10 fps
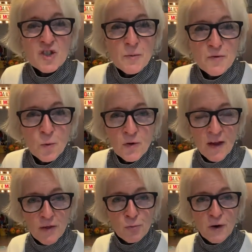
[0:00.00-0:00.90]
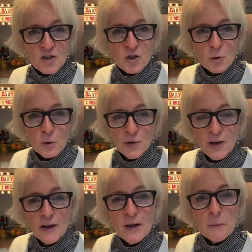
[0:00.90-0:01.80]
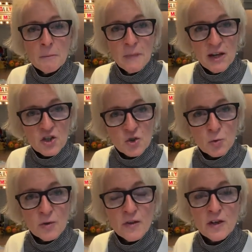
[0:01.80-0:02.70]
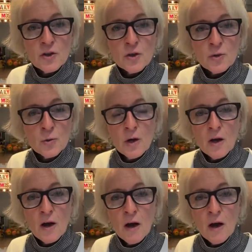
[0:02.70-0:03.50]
before that threshold, make sure that you